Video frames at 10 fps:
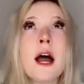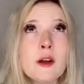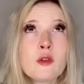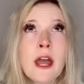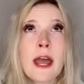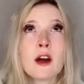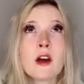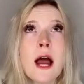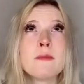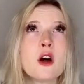I don't care.
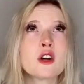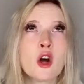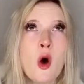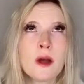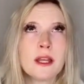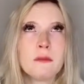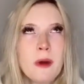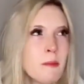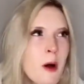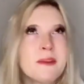I'm not going.
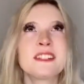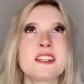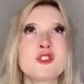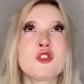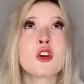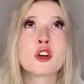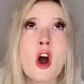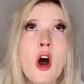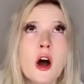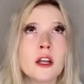My mom and sister are
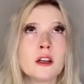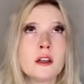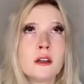gone.